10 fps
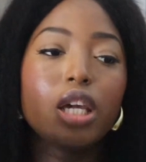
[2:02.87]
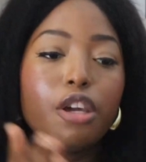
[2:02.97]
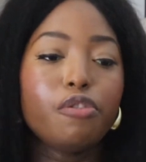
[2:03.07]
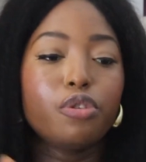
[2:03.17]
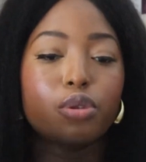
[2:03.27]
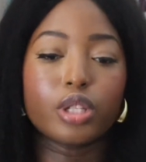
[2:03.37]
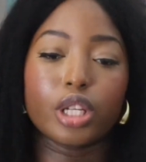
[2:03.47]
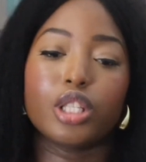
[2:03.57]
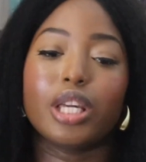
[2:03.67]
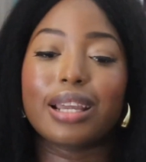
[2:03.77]
If you
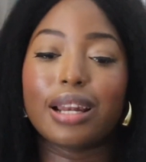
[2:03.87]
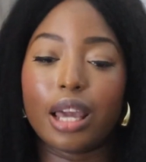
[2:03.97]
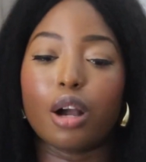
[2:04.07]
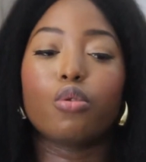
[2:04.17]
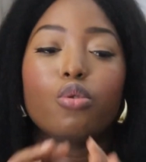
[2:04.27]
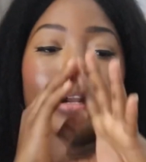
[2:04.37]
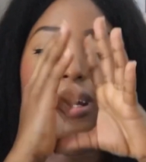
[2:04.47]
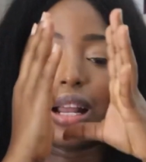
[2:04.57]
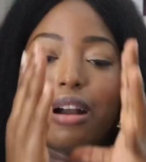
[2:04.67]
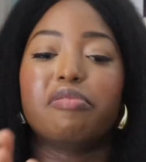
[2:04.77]
set a clear goal
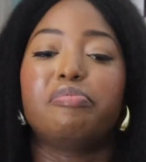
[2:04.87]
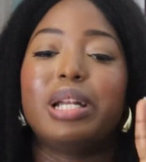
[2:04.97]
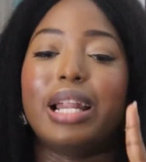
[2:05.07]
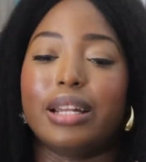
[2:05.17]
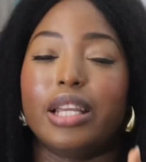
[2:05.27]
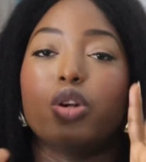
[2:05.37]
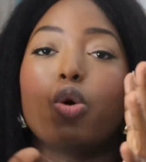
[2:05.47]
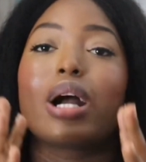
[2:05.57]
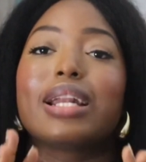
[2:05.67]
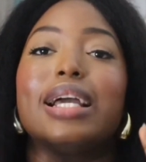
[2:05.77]
and have plan
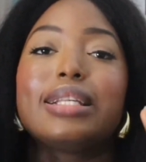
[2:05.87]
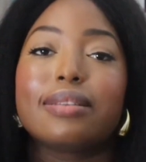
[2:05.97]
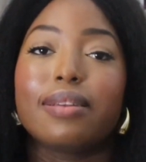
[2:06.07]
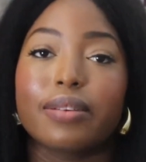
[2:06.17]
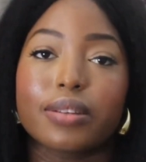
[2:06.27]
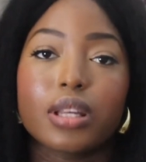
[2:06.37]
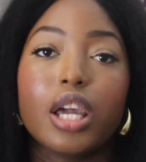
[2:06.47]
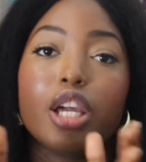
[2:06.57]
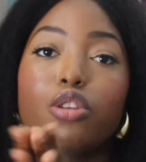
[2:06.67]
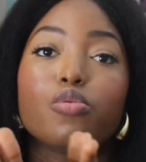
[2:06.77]
and organize things,
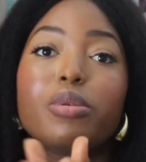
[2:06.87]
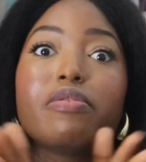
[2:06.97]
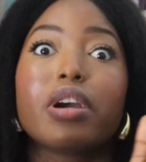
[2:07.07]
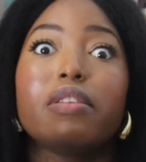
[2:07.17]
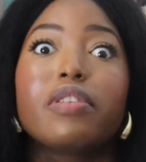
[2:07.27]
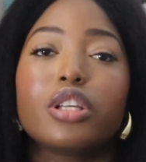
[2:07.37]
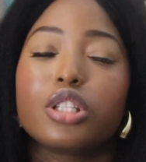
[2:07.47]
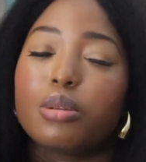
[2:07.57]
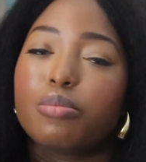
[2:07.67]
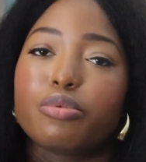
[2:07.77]
it will be very,
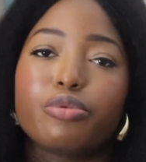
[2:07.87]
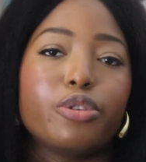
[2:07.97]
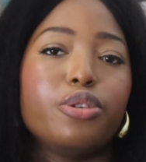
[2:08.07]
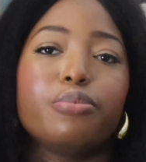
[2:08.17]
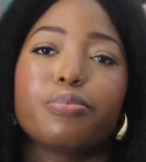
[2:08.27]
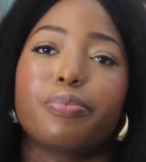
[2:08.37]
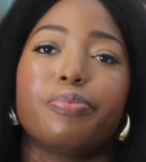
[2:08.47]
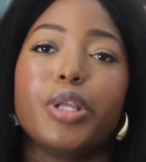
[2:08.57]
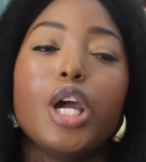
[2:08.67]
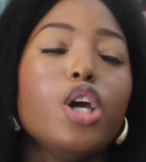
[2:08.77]
very simple for you.
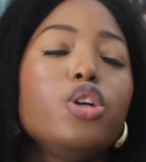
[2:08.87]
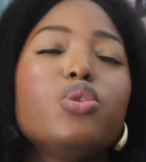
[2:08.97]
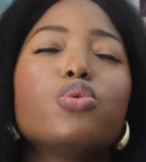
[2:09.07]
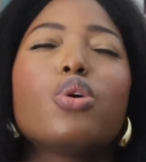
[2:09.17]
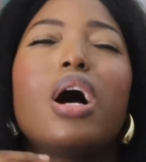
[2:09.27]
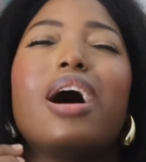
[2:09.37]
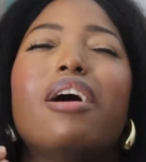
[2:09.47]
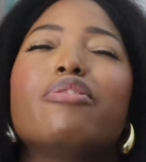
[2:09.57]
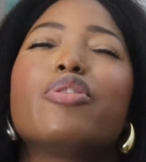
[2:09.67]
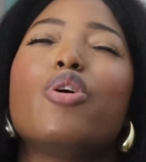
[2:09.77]
You will
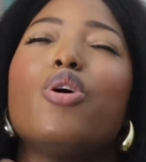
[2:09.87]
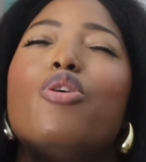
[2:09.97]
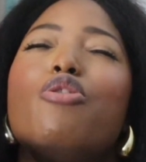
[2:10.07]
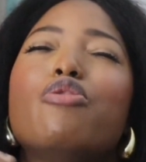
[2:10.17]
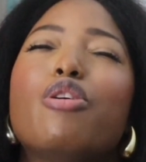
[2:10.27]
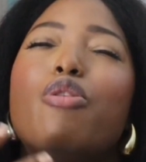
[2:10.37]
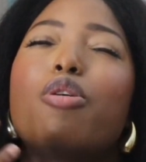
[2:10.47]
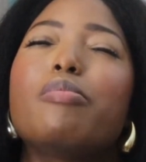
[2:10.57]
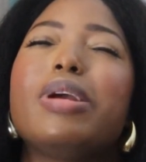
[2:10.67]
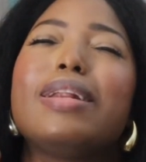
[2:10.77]
not have
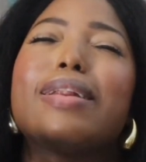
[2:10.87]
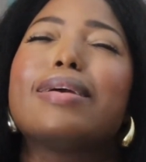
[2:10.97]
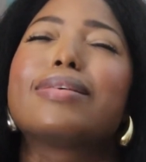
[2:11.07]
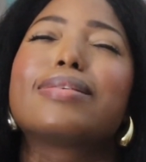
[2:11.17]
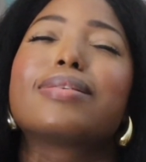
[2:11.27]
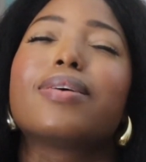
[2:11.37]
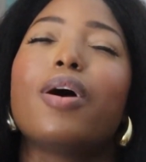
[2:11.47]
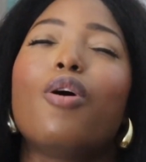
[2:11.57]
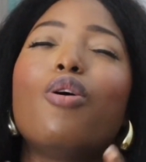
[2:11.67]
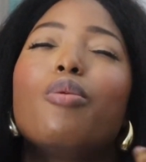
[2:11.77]
overwhelmingness
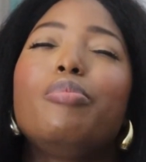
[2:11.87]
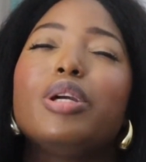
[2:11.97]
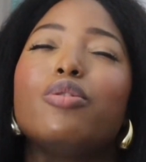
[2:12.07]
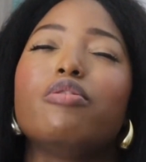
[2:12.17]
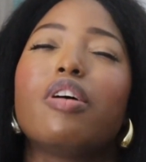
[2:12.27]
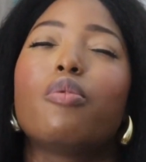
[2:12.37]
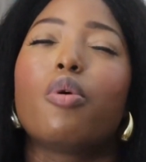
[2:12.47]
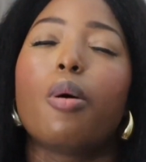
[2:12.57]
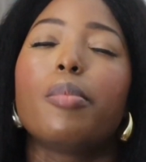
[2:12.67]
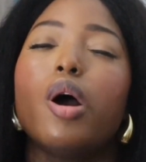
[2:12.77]
or be
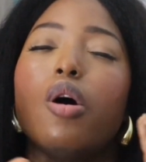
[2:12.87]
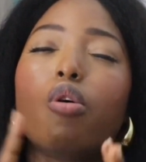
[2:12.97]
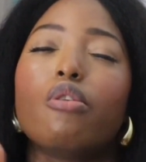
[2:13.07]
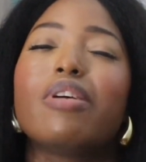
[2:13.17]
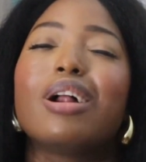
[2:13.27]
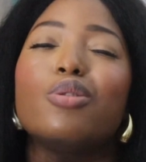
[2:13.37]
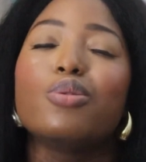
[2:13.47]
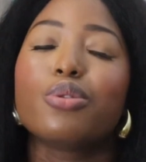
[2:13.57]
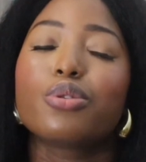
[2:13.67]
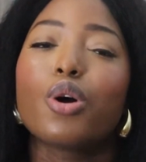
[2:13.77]
overwhelmed,
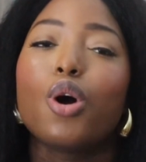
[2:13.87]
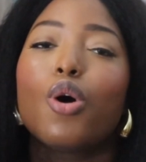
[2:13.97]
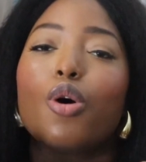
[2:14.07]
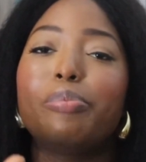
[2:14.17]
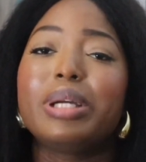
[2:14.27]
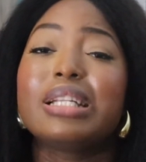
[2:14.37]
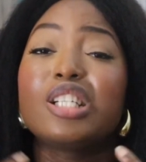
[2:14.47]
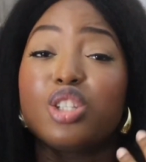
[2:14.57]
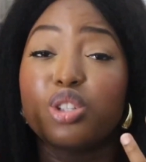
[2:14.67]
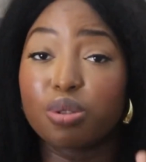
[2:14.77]
overload, or being
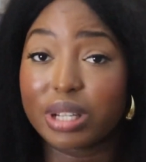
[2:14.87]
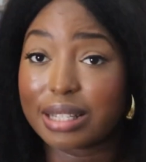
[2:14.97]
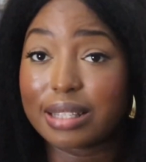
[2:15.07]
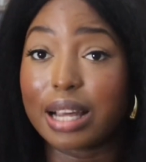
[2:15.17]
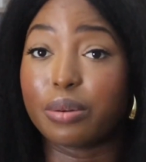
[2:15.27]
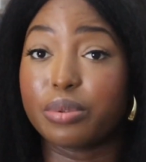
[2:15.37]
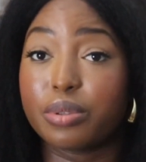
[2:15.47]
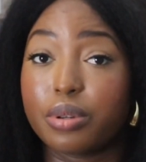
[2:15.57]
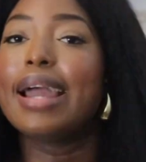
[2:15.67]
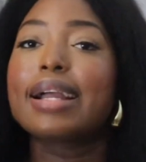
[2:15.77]
stressed
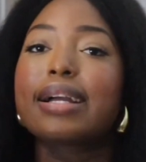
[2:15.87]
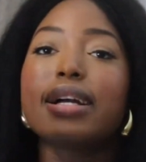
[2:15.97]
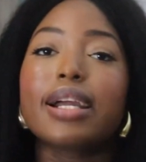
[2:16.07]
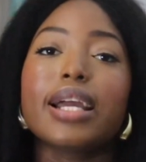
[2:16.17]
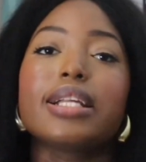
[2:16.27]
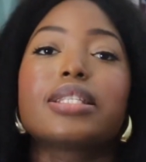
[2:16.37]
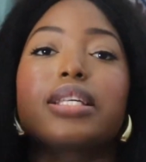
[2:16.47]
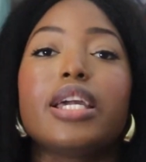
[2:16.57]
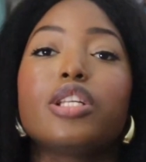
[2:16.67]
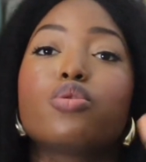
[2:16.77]
out.
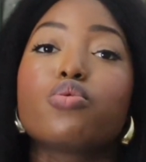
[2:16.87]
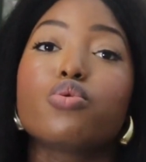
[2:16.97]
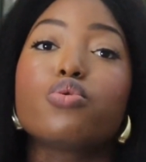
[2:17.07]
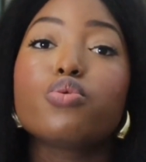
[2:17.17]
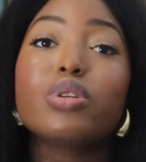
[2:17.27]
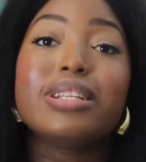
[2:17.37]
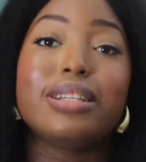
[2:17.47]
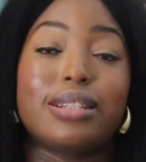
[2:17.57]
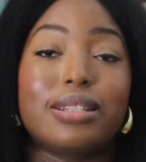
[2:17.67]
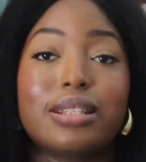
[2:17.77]
Create a to-do
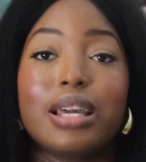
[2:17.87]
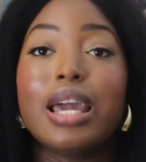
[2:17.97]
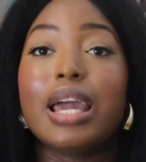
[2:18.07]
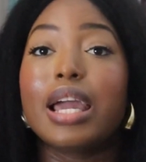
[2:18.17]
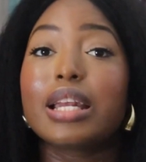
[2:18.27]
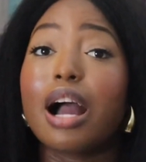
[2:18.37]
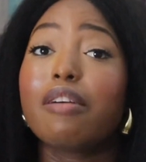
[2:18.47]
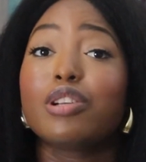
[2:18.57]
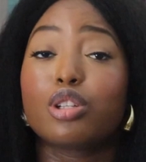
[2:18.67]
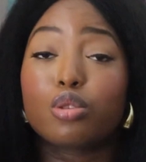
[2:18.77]
list and
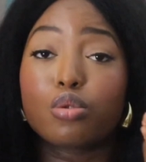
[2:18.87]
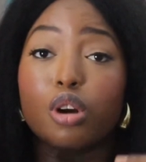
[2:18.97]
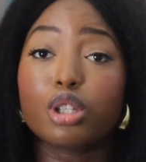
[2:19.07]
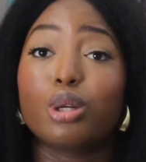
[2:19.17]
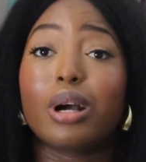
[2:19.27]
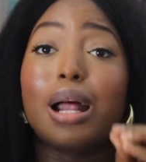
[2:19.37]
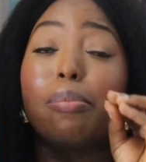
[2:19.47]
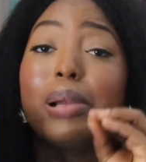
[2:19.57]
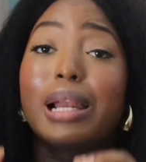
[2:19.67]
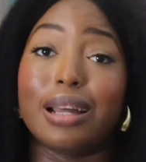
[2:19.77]
have a
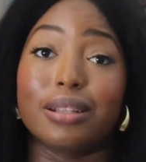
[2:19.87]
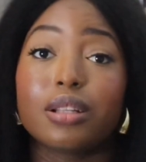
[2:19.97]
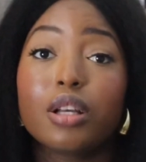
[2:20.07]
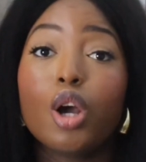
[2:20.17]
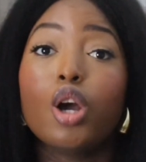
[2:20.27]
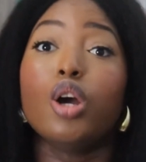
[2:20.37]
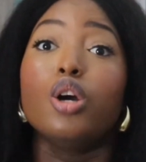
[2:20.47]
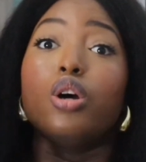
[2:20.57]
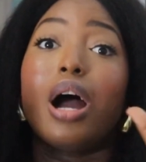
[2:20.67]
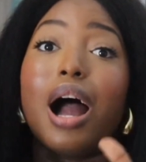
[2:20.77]
structural plan
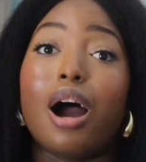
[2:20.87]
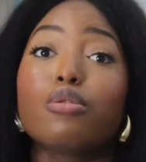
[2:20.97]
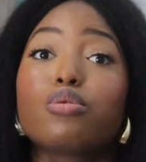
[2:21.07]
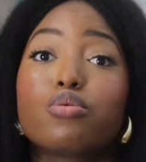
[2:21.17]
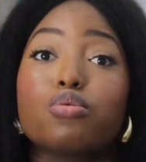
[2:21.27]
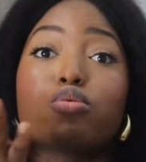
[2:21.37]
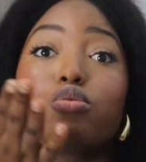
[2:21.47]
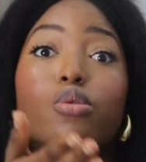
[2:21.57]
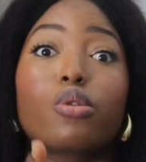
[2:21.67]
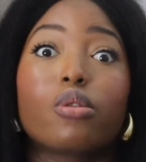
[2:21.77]
how
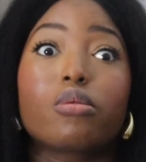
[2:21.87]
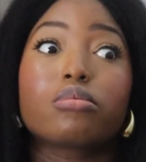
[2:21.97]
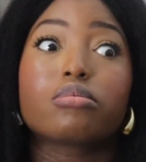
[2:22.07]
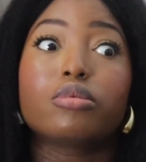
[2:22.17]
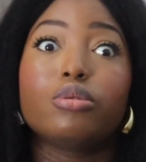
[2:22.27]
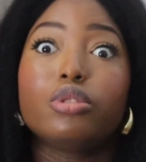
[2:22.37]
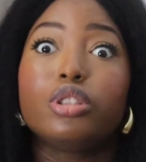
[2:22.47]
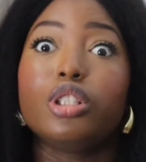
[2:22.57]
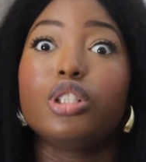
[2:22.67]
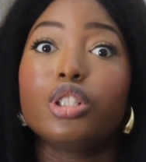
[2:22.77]
to
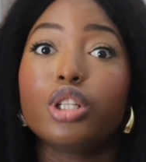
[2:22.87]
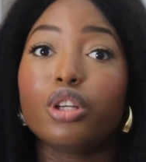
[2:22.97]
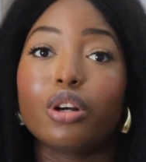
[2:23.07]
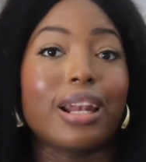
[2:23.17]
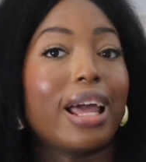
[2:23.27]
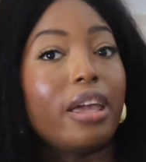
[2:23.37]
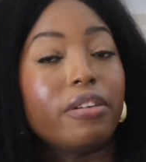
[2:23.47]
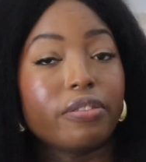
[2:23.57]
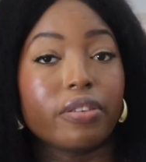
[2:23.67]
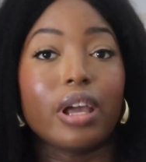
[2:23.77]
routine your
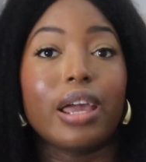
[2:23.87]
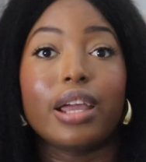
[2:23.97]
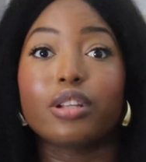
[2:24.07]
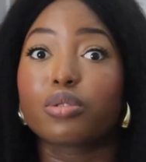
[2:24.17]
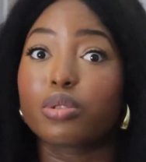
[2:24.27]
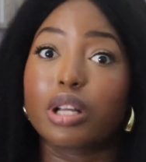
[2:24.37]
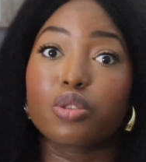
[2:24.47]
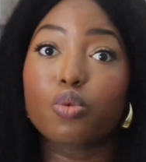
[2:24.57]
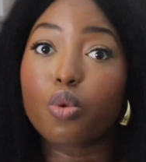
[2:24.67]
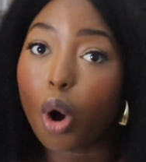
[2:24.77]
life so
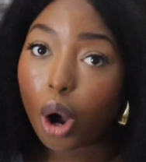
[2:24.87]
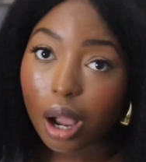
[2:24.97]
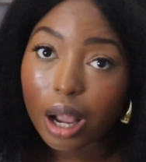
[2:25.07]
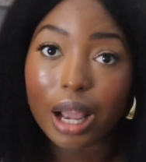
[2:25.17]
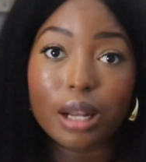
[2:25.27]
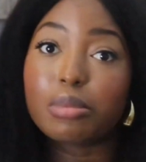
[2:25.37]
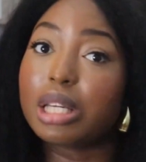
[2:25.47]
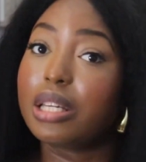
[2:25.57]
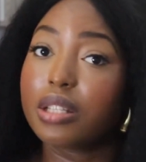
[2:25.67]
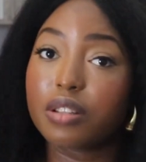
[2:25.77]
that work can
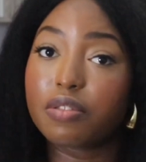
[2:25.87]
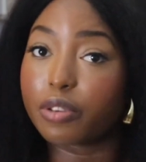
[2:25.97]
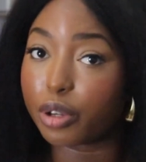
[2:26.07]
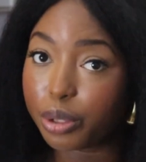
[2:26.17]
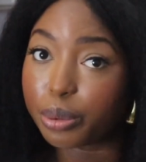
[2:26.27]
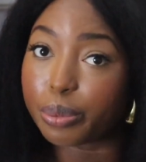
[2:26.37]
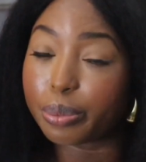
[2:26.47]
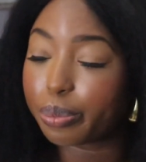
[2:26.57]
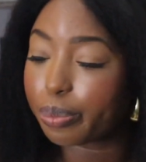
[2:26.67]
be easy for you.